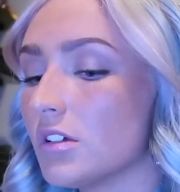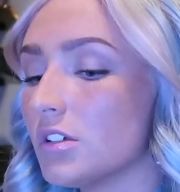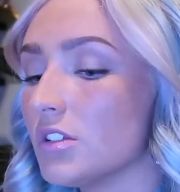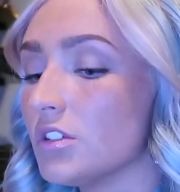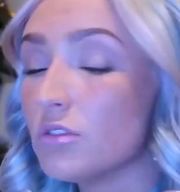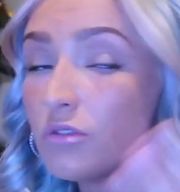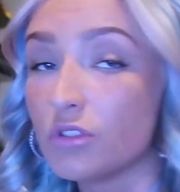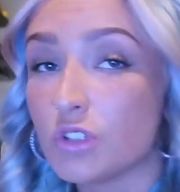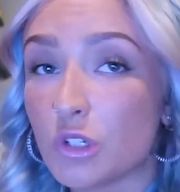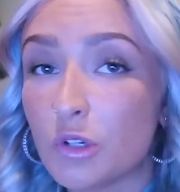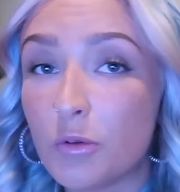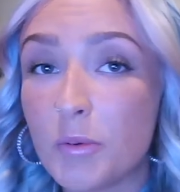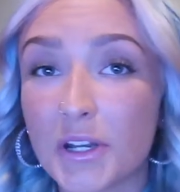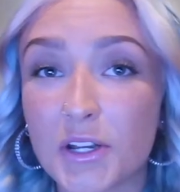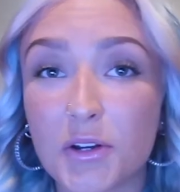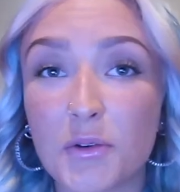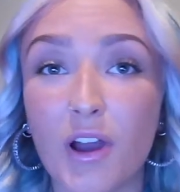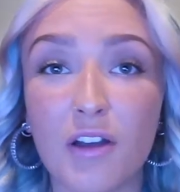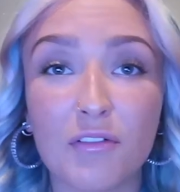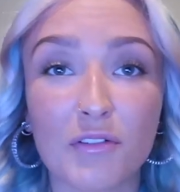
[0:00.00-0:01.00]
YouTube
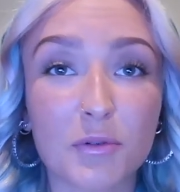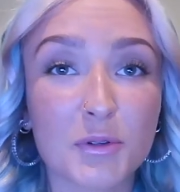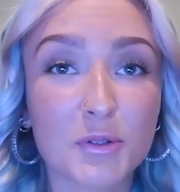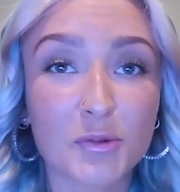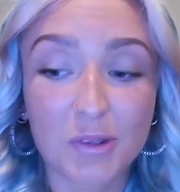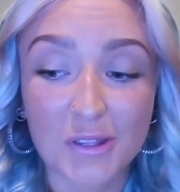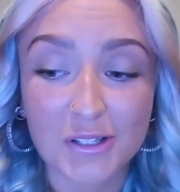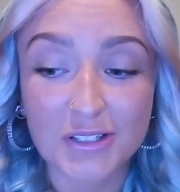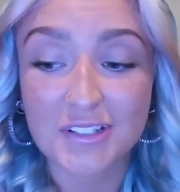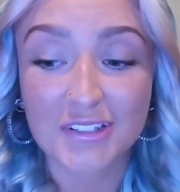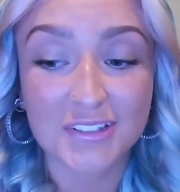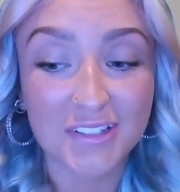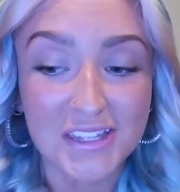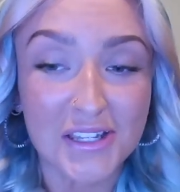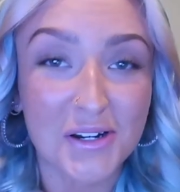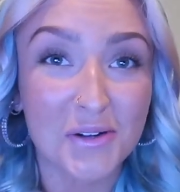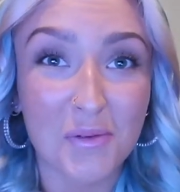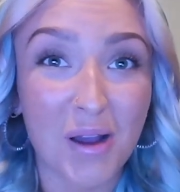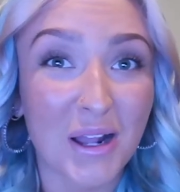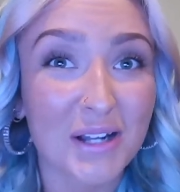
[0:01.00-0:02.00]
and whoever was willing to sit
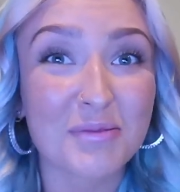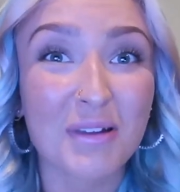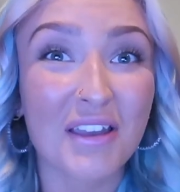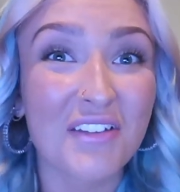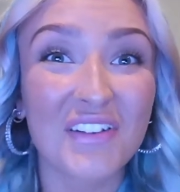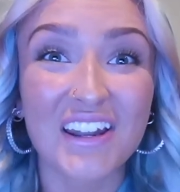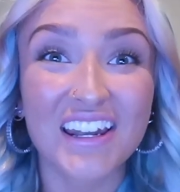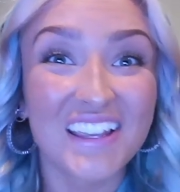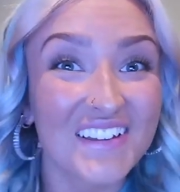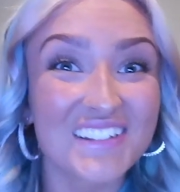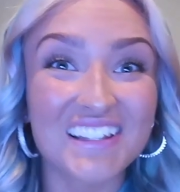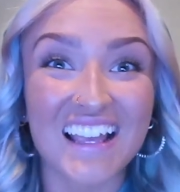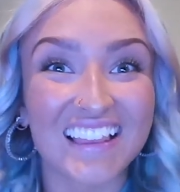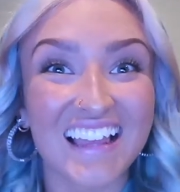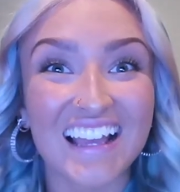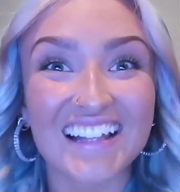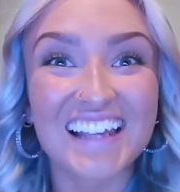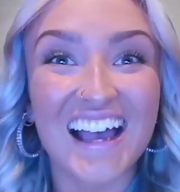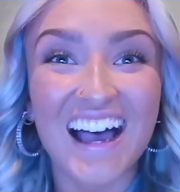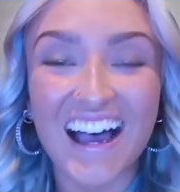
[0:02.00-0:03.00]
there and watch my videos at
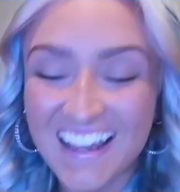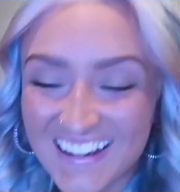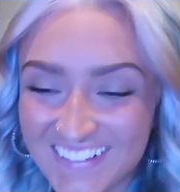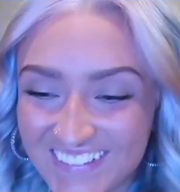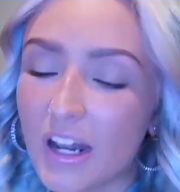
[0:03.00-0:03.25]
that time.